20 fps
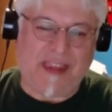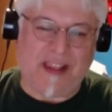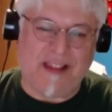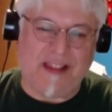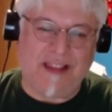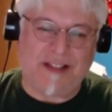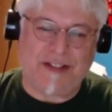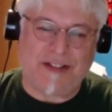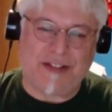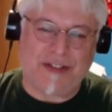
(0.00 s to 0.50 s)

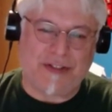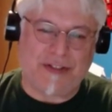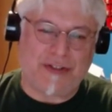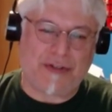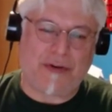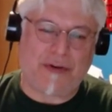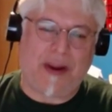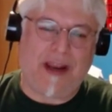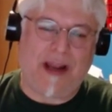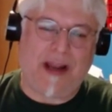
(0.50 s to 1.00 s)
this is a
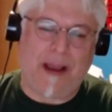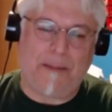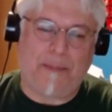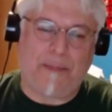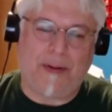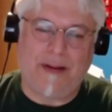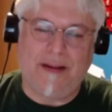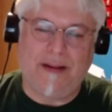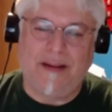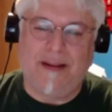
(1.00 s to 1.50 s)
straight up
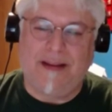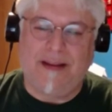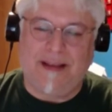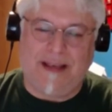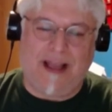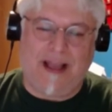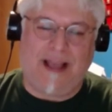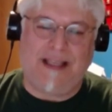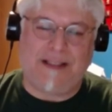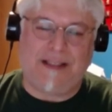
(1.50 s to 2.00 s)

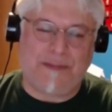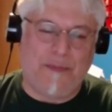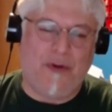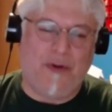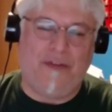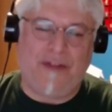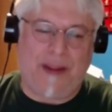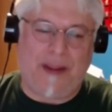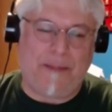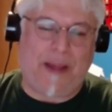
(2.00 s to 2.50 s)
nice
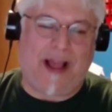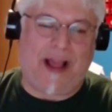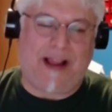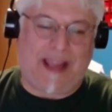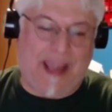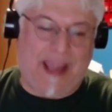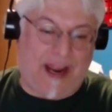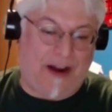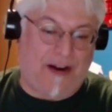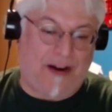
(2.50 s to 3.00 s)
movie about
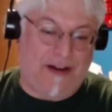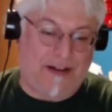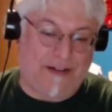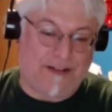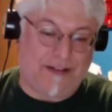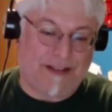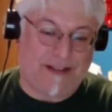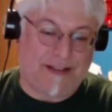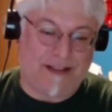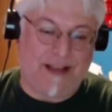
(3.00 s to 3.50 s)

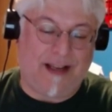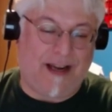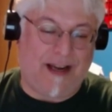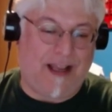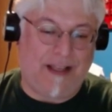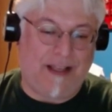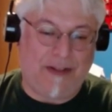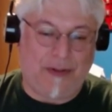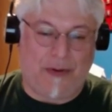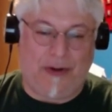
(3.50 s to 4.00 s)
characters, and
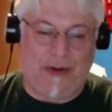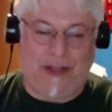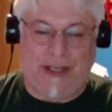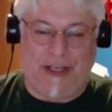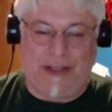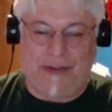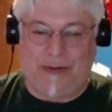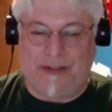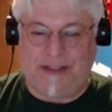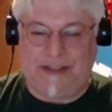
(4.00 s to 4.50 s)
I totally
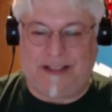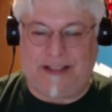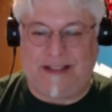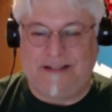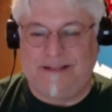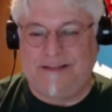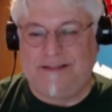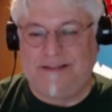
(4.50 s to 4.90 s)
endorse it.